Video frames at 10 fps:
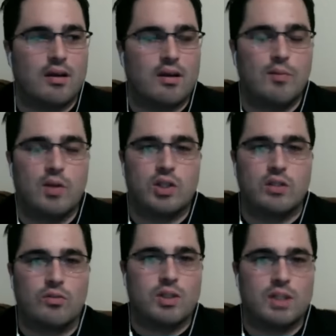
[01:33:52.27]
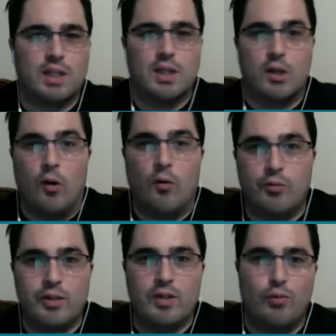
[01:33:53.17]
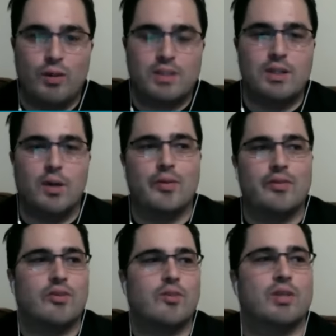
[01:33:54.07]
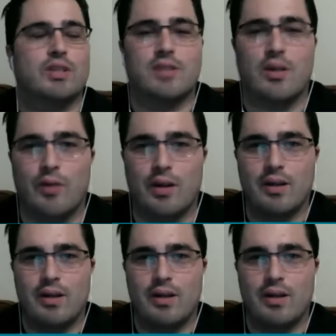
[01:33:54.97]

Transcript: commissions, which hopefully once he opens those commissions, I want to.